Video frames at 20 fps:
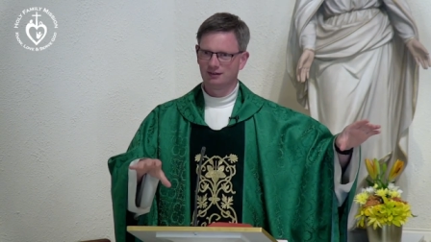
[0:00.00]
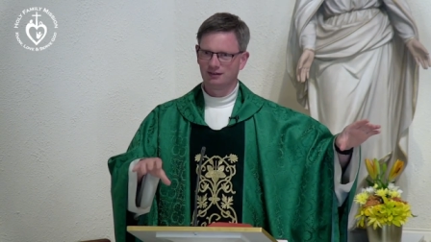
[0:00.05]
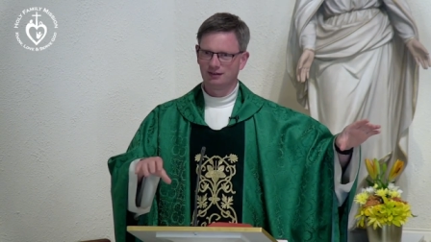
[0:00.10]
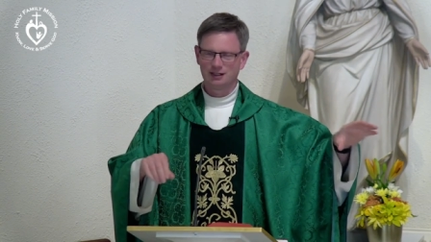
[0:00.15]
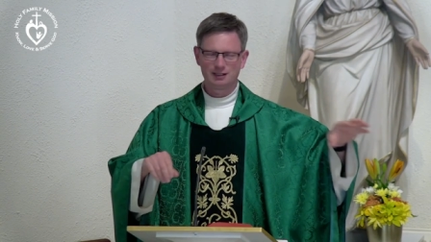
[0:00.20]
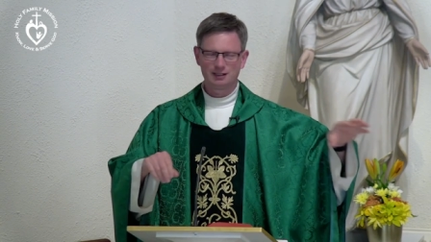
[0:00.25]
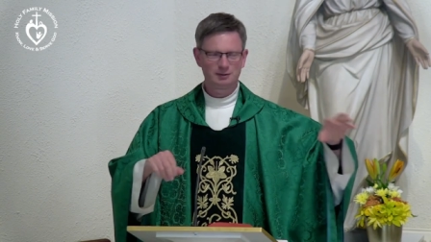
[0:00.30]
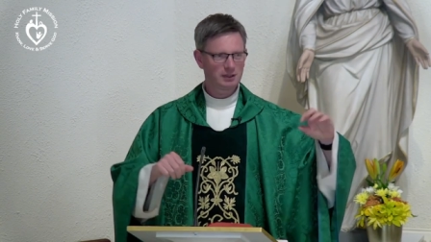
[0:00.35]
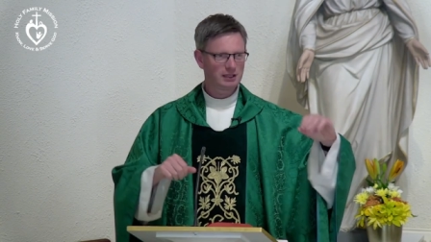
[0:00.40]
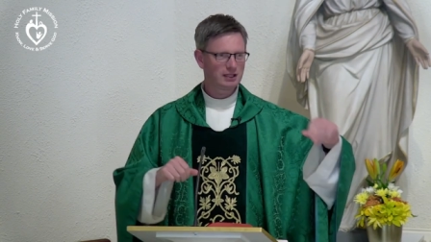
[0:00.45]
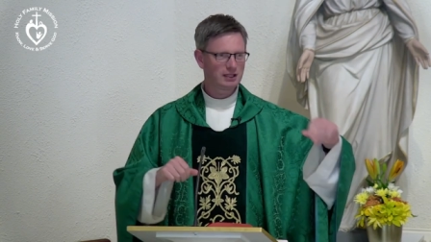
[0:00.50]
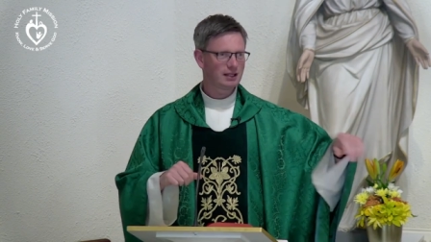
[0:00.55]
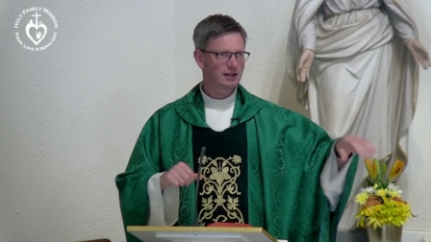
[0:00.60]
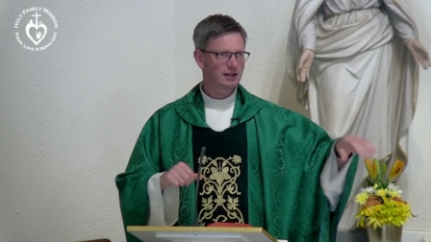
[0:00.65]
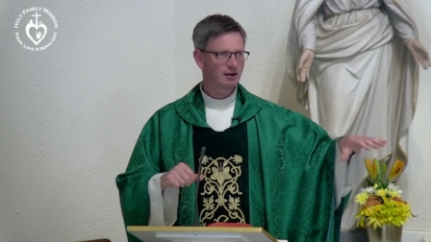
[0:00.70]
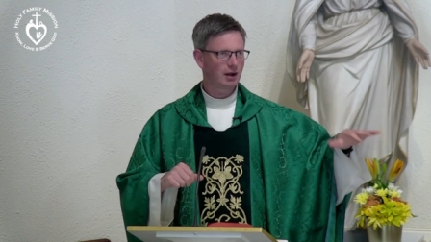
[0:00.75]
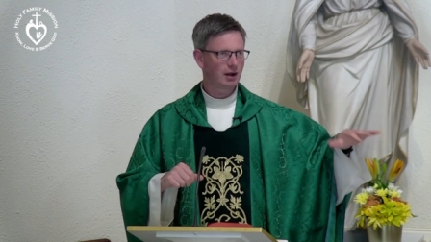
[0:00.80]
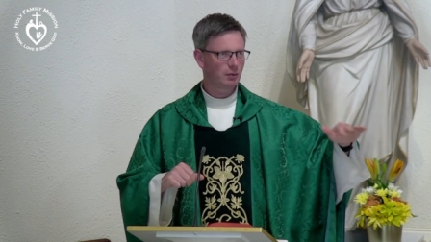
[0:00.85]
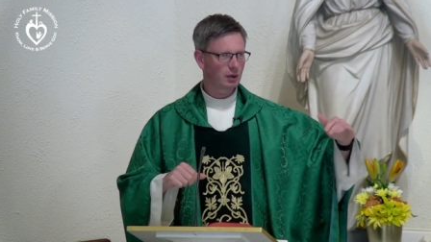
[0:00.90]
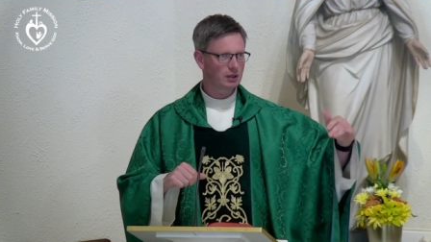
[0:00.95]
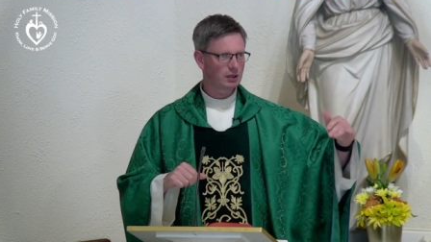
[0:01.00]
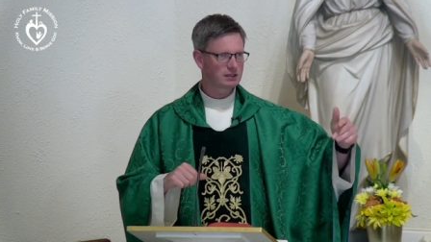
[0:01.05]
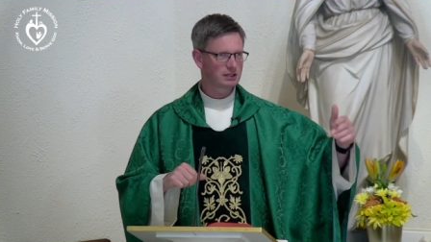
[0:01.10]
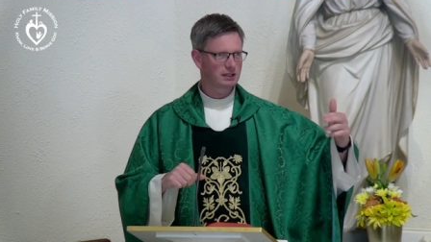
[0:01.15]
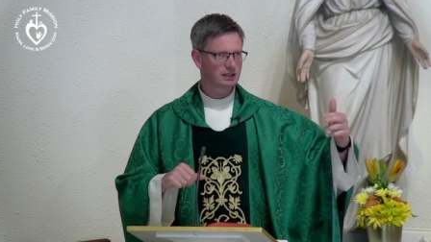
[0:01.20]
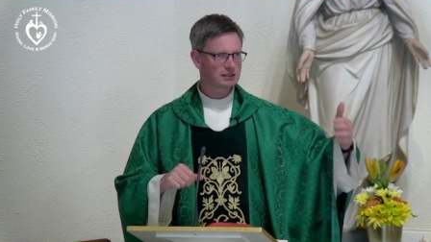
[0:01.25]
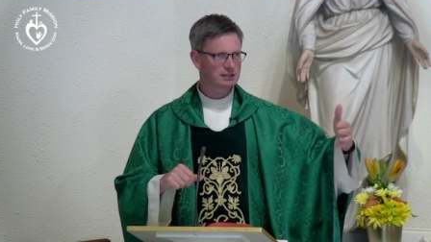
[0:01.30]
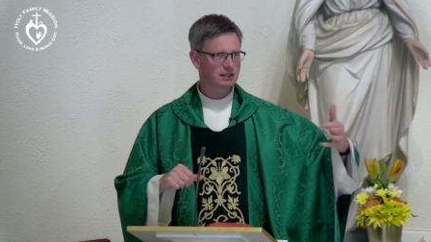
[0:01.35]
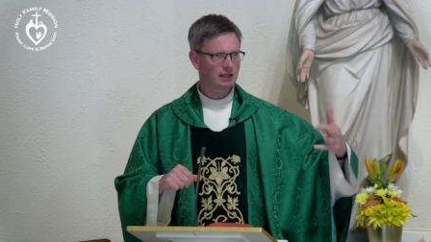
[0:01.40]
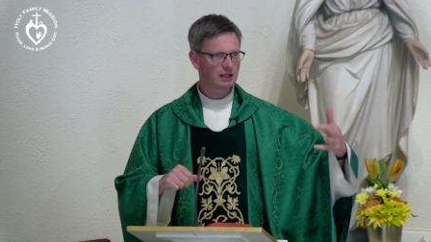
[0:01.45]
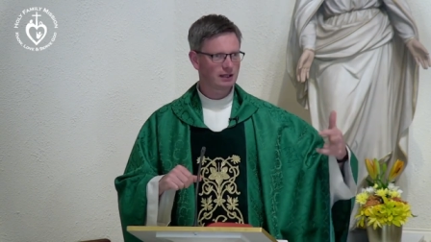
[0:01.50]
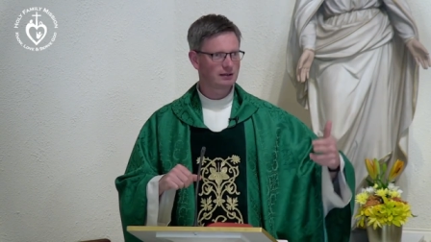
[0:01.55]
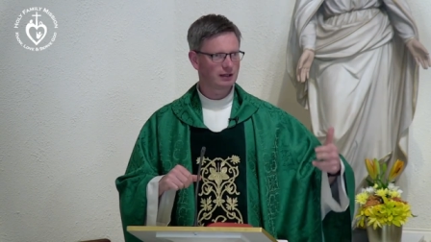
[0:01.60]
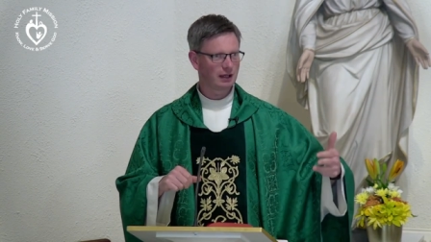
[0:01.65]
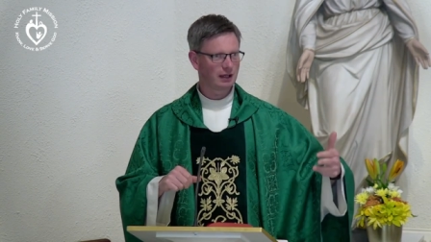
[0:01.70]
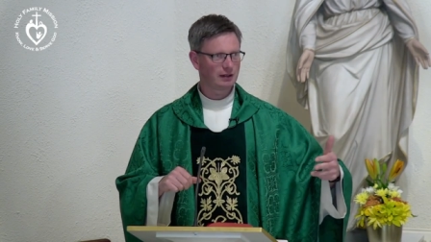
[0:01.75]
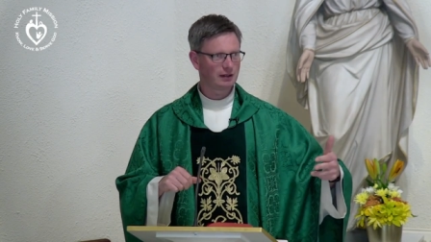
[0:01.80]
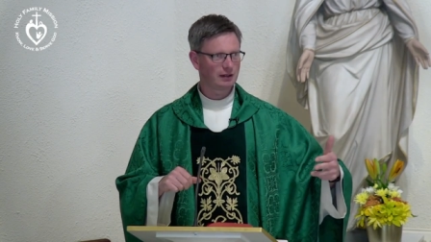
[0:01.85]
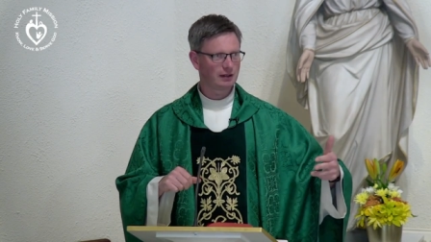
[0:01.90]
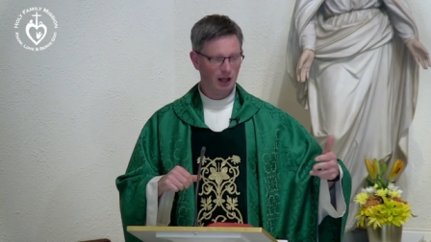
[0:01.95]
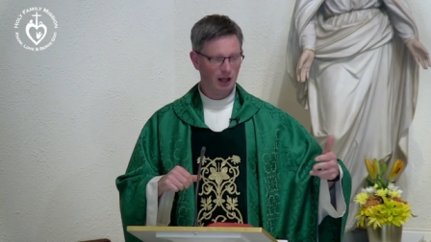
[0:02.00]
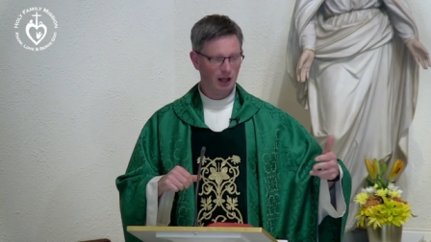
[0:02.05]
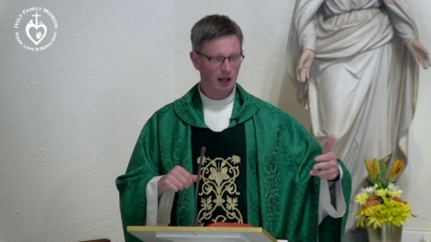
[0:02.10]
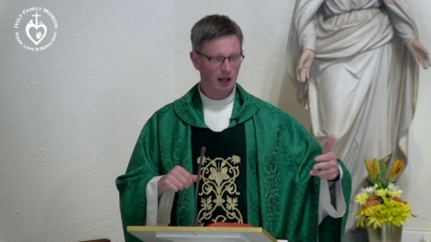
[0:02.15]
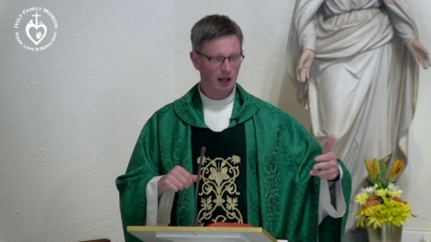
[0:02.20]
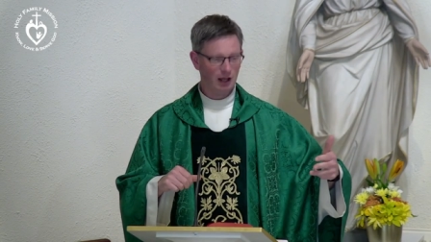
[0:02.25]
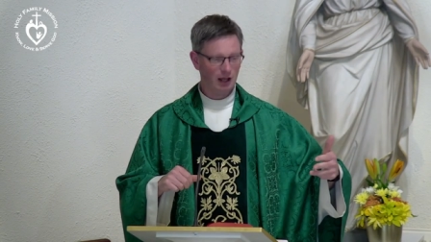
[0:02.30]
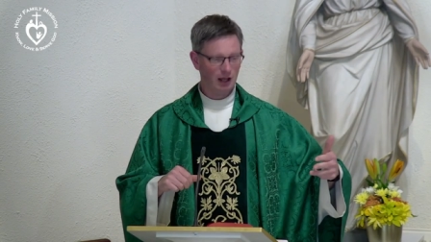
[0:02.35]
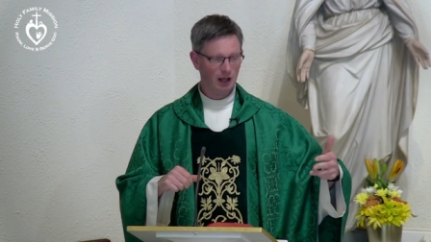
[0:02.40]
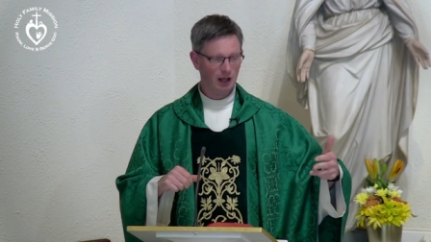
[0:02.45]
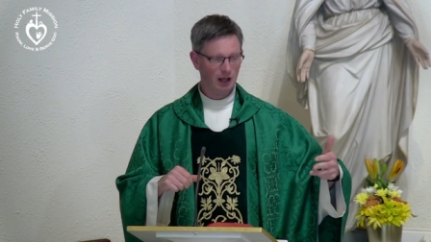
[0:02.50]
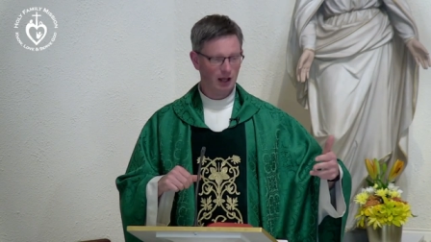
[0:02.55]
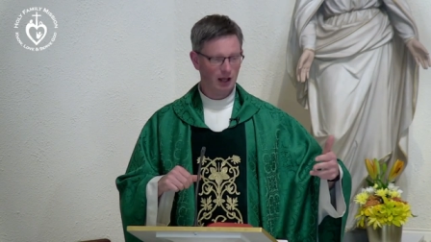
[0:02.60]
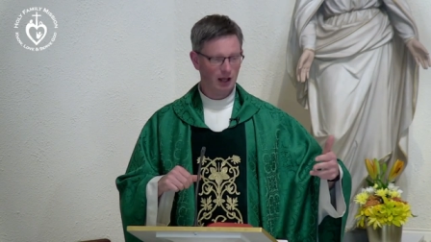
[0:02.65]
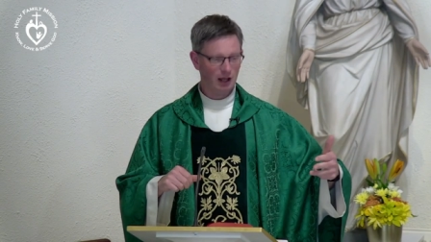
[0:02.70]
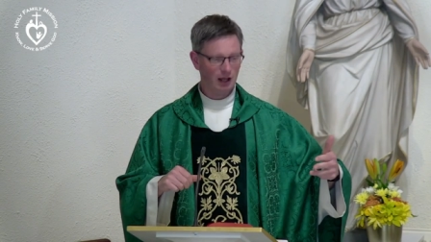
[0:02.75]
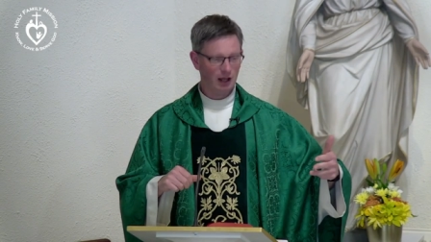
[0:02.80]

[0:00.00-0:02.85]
At the beginning of the year, I wanted this, that, and that, and I got them.